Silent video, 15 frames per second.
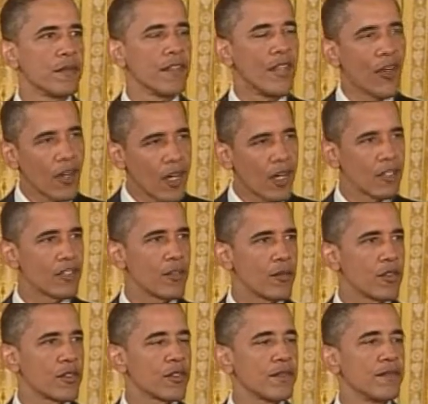their
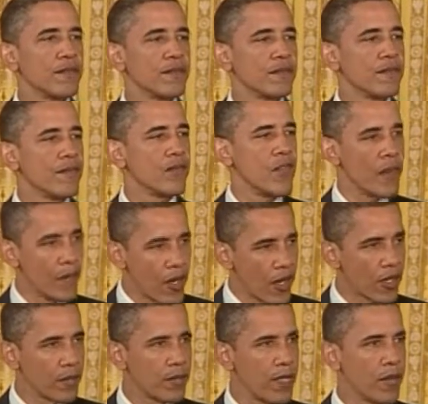customers, the
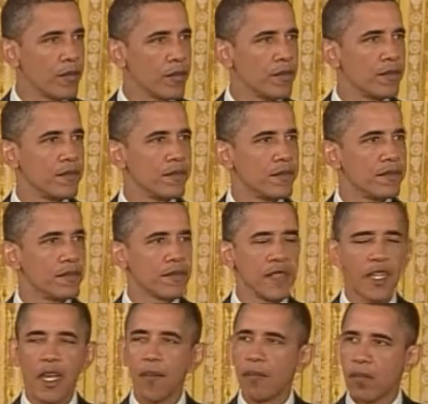American people.
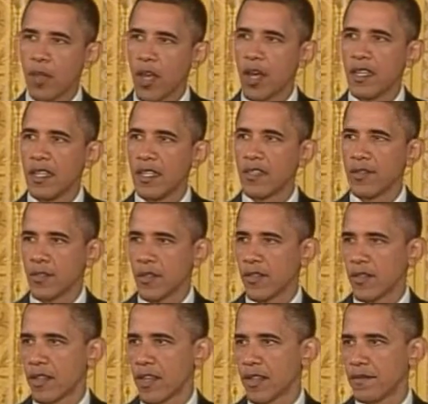And I applaud industry
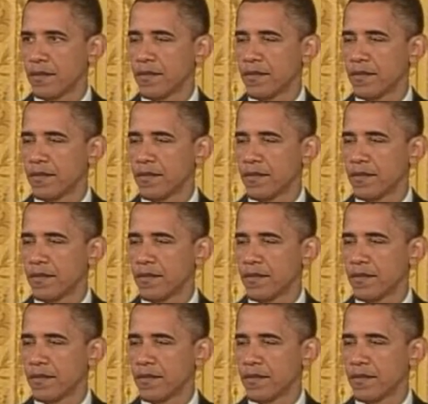for that.